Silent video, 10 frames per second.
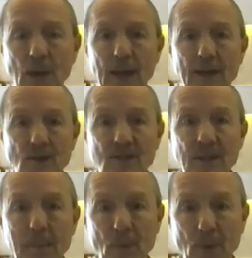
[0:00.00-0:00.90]
And you
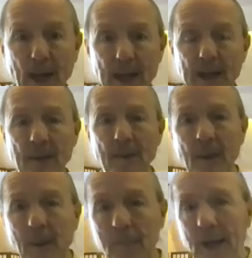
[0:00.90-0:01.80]
separate
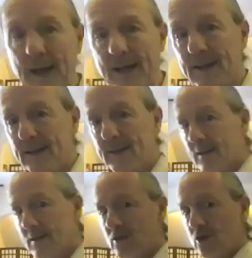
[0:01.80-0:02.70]
by
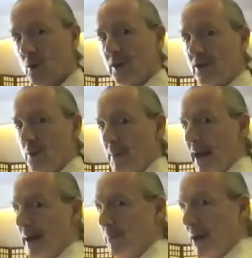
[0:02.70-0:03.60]
showing your
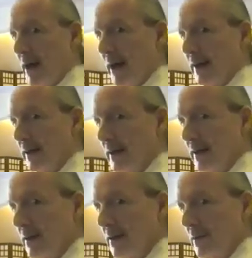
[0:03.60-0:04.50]
back body,
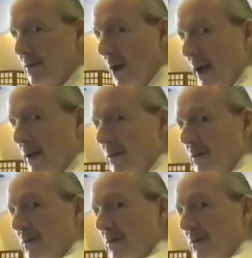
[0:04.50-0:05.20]
right?